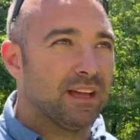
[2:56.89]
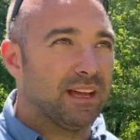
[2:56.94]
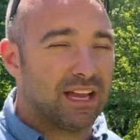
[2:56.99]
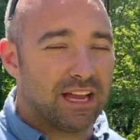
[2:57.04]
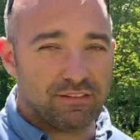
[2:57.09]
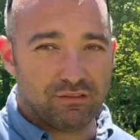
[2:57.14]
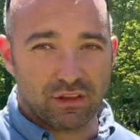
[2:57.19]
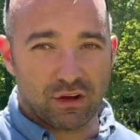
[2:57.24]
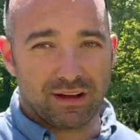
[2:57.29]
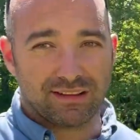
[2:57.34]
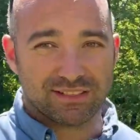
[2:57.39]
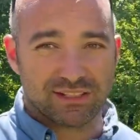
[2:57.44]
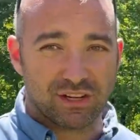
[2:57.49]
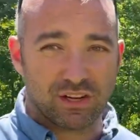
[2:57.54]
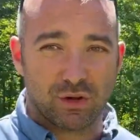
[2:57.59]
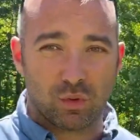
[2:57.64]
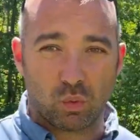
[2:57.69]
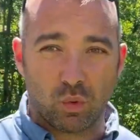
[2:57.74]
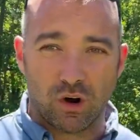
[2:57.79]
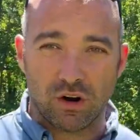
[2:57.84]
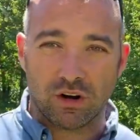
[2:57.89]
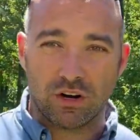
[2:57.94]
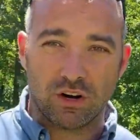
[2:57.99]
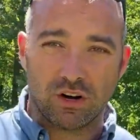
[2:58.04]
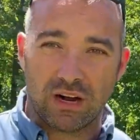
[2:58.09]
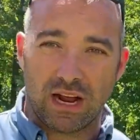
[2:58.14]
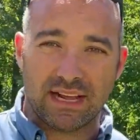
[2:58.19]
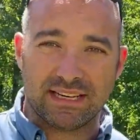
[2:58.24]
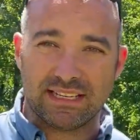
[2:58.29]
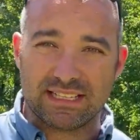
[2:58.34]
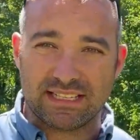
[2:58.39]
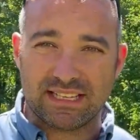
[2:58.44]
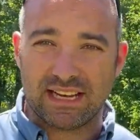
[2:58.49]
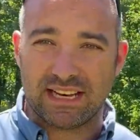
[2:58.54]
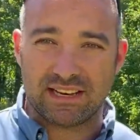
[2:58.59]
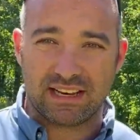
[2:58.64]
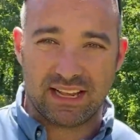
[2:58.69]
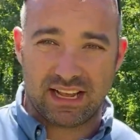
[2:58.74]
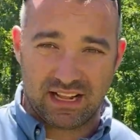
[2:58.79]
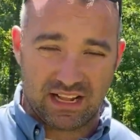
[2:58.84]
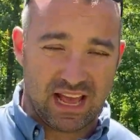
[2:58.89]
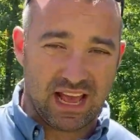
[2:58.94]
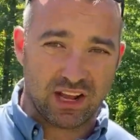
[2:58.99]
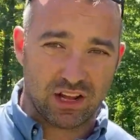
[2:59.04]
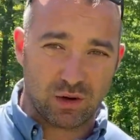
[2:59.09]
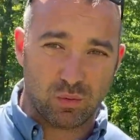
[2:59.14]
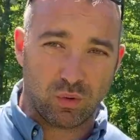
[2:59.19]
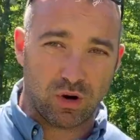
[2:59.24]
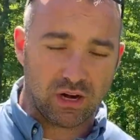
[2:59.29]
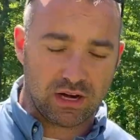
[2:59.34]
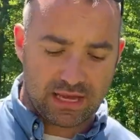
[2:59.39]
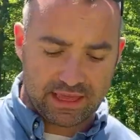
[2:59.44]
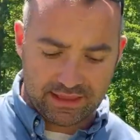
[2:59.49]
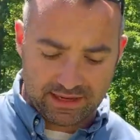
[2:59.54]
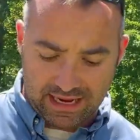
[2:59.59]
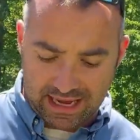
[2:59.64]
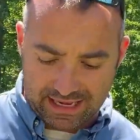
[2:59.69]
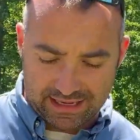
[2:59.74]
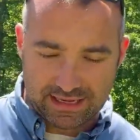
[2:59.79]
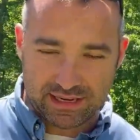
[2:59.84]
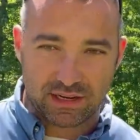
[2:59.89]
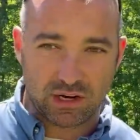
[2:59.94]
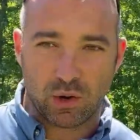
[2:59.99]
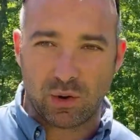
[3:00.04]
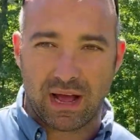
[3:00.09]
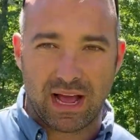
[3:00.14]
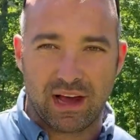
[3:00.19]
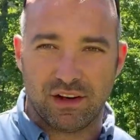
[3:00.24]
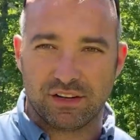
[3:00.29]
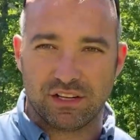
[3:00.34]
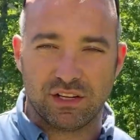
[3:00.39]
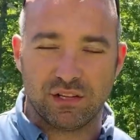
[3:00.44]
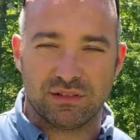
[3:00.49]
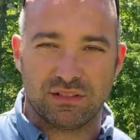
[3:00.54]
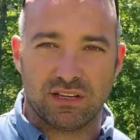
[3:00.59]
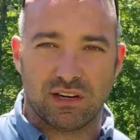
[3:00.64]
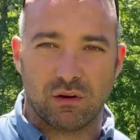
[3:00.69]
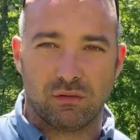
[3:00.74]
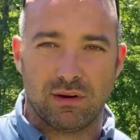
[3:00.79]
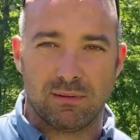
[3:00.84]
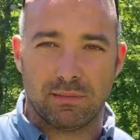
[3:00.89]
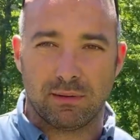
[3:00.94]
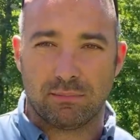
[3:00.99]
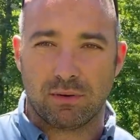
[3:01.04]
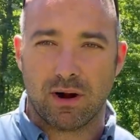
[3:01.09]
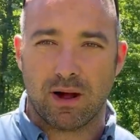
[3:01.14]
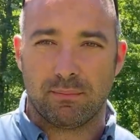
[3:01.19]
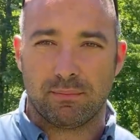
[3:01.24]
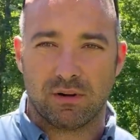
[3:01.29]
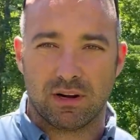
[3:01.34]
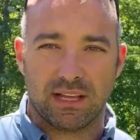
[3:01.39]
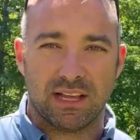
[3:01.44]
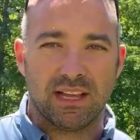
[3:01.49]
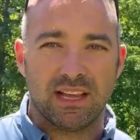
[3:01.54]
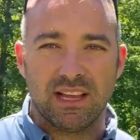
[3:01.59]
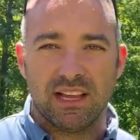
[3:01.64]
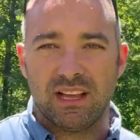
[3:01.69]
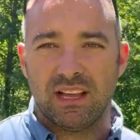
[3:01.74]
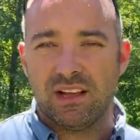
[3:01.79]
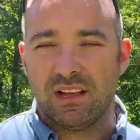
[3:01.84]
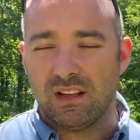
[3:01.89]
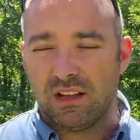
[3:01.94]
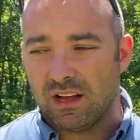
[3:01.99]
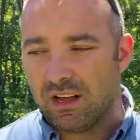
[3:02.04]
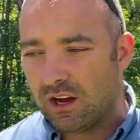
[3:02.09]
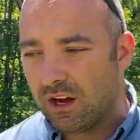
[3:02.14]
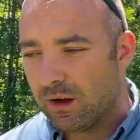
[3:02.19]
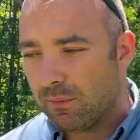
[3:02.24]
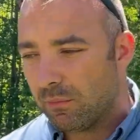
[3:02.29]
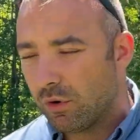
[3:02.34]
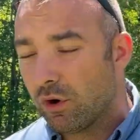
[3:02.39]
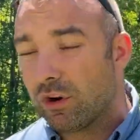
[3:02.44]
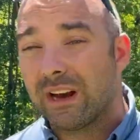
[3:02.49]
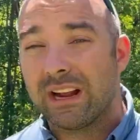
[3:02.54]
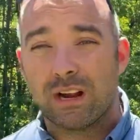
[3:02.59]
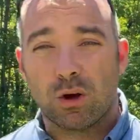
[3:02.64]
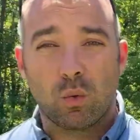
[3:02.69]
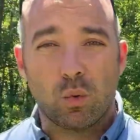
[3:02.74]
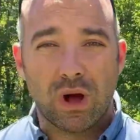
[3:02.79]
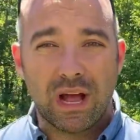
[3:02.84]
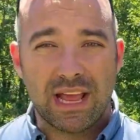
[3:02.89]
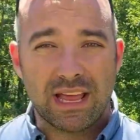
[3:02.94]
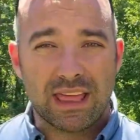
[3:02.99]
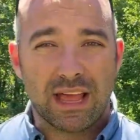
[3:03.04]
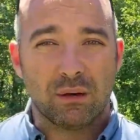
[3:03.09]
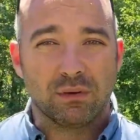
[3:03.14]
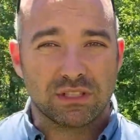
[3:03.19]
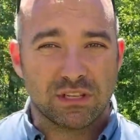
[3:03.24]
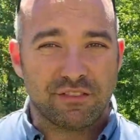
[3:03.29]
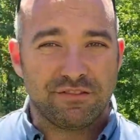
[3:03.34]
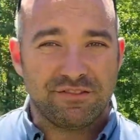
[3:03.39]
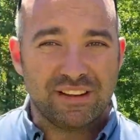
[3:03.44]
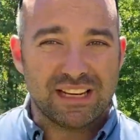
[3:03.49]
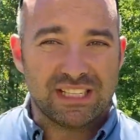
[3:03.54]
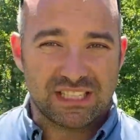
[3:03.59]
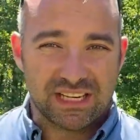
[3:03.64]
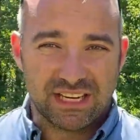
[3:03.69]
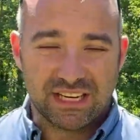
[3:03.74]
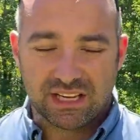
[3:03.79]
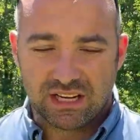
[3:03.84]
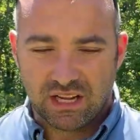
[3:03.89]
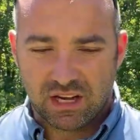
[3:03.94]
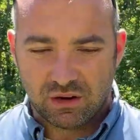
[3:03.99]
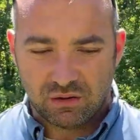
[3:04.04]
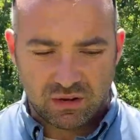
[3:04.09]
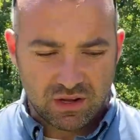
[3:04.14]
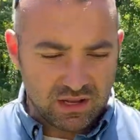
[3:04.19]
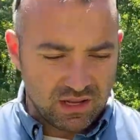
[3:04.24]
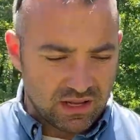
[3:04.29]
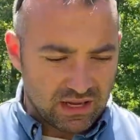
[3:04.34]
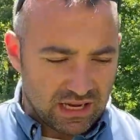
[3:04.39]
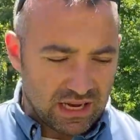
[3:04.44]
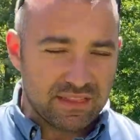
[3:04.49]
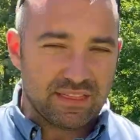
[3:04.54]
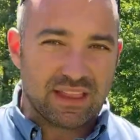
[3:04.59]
Even though I was a good worker, I just didn't, and had good work ethic, I didn't know how to use the equipment properly, or in a way that was efficient, you know, and